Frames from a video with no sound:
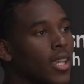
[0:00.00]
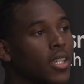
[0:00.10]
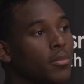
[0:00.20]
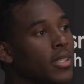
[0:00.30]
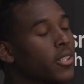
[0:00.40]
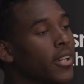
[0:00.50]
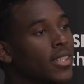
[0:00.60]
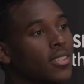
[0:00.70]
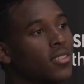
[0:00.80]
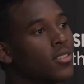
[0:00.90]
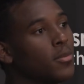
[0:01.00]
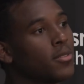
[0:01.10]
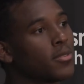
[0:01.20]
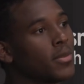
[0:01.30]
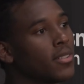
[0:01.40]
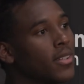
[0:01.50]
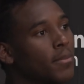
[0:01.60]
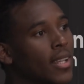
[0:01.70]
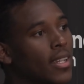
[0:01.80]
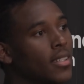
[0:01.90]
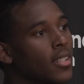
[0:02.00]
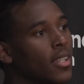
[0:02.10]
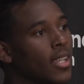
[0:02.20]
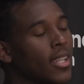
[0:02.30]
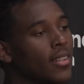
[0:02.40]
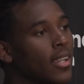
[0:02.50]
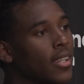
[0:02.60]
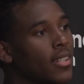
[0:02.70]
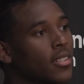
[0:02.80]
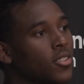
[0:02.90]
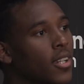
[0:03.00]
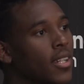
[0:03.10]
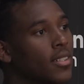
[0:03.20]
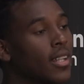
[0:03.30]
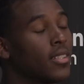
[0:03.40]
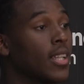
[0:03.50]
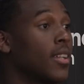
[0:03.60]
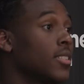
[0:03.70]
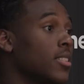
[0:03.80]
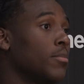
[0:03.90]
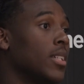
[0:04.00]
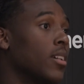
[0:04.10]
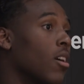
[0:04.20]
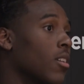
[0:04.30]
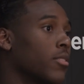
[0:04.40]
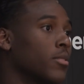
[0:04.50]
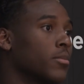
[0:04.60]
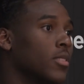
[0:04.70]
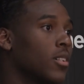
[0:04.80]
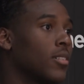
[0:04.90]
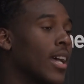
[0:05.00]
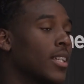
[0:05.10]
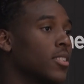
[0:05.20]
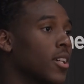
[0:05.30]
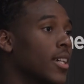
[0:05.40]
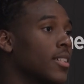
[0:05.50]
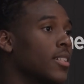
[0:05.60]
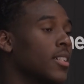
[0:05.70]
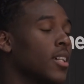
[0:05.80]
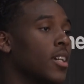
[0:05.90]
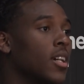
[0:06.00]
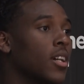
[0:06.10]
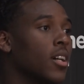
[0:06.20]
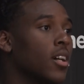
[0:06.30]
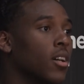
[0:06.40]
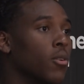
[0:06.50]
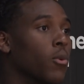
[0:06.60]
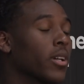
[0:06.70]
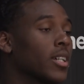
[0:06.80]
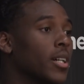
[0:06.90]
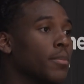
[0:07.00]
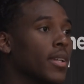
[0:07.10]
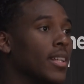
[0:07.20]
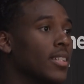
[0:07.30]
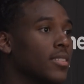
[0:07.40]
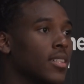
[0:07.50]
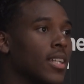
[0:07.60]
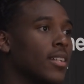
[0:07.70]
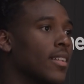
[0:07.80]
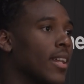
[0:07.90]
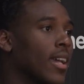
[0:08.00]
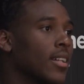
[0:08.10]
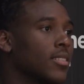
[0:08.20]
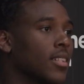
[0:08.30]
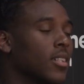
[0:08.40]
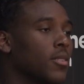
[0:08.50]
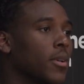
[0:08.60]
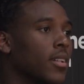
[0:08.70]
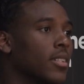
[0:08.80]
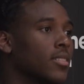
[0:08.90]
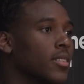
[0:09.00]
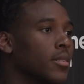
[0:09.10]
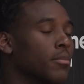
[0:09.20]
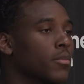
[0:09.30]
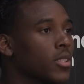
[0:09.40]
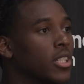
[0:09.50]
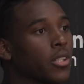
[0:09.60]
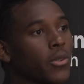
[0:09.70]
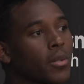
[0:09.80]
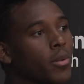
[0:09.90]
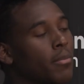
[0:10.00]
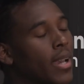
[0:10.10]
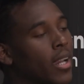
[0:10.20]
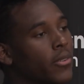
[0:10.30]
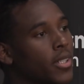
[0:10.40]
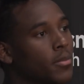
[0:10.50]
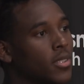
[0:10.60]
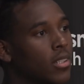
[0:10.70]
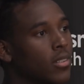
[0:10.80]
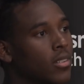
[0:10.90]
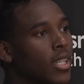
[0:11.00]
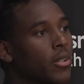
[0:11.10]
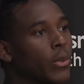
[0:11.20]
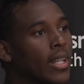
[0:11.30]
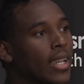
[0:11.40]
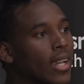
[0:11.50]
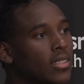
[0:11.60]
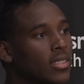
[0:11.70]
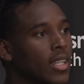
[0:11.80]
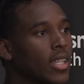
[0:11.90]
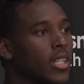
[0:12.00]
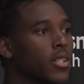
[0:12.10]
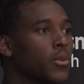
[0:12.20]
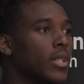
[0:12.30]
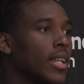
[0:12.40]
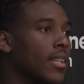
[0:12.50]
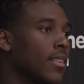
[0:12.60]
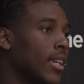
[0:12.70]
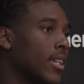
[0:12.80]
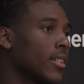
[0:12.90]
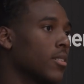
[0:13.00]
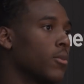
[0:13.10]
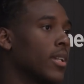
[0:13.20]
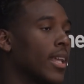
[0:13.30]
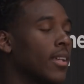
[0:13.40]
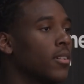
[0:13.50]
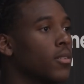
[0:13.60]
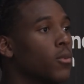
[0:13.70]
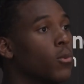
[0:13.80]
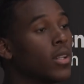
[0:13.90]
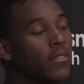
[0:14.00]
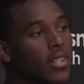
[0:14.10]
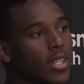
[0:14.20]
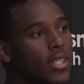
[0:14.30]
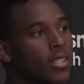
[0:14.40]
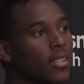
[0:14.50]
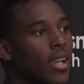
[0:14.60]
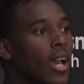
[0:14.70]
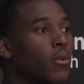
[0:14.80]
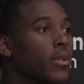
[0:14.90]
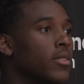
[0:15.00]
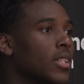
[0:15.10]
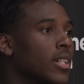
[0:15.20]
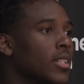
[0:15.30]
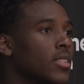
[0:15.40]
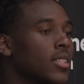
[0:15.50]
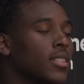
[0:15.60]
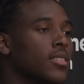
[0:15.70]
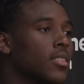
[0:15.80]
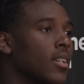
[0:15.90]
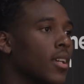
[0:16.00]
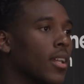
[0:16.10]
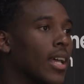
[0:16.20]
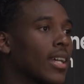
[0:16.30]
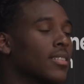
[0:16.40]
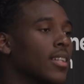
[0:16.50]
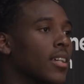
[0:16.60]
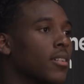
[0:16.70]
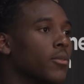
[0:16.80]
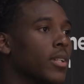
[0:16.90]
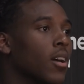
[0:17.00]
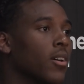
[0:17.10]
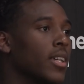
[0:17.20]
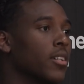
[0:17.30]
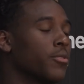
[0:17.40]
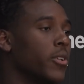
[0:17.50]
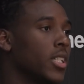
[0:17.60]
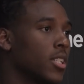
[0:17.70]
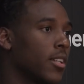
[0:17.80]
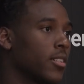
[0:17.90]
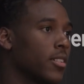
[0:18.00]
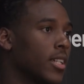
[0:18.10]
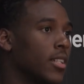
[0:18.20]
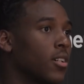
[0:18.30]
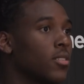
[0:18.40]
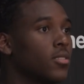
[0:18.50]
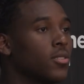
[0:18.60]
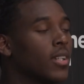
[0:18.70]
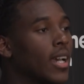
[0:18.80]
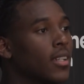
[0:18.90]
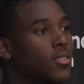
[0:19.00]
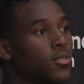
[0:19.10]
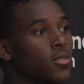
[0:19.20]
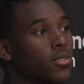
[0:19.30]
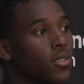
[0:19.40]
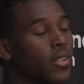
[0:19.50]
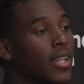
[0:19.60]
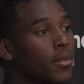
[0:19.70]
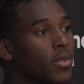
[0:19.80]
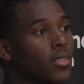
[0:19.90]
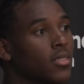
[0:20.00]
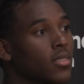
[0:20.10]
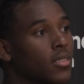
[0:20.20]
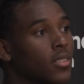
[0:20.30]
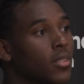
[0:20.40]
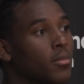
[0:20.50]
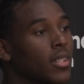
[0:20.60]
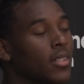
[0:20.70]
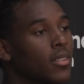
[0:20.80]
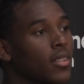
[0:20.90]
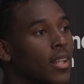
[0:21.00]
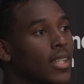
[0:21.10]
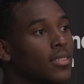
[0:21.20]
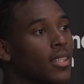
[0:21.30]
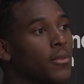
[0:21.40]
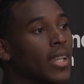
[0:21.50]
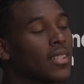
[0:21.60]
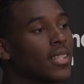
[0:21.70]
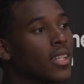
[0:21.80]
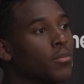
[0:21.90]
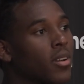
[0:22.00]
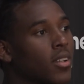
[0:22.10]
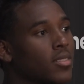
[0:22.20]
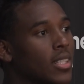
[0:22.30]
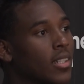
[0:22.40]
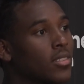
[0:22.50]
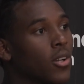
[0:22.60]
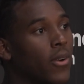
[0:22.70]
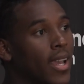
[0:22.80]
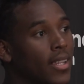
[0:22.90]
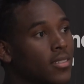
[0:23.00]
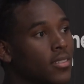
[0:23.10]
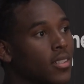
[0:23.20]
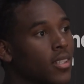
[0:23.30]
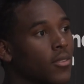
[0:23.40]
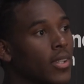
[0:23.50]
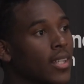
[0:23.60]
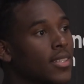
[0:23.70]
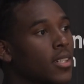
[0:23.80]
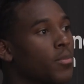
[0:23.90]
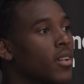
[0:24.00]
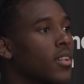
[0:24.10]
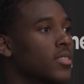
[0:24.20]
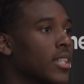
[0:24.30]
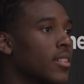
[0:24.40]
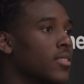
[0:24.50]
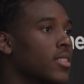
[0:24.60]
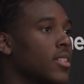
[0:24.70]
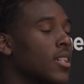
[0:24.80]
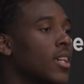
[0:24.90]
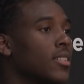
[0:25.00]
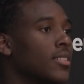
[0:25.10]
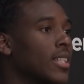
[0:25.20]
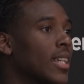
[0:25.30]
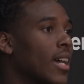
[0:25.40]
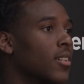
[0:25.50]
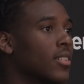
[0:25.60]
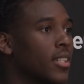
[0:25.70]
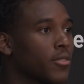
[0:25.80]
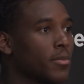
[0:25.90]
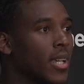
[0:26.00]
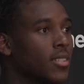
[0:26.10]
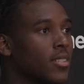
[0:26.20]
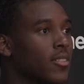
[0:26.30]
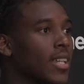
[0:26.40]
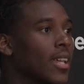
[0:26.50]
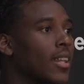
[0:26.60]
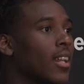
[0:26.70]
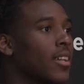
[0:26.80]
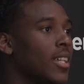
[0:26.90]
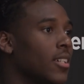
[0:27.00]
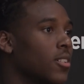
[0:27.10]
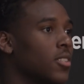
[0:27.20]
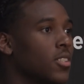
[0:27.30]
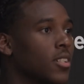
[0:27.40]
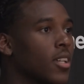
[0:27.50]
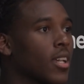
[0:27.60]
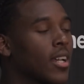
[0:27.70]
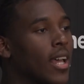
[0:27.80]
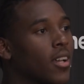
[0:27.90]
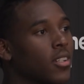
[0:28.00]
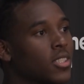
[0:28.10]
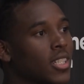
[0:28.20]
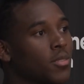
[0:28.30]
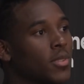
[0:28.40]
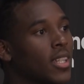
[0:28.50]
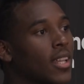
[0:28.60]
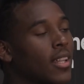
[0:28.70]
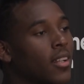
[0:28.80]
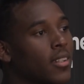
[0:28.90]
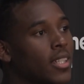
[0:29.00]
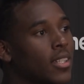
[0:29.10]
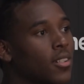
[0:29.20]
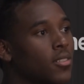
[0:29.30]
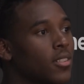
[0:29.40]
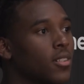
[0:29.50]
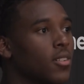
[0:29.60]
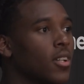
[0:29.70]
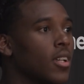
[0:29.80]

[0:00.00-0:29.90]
It'll be crazy and stupid for me if I'm not in their ear trying. Not me, all of them. You know, not trying to work up and listen to anything they got to say, whether it's a good rep or bad rep. You know, hearing what they got to say, hearing what they think, what they would have done, how we would done. It's just like I said, we all here for each other, and those two guys who are going to help us. You know, but like you said, we got to take it upon ourselves to go ask. We got to take upon ourselves to seek out the information. We can't let our ego cloud our judgment. can't let our ego, you know,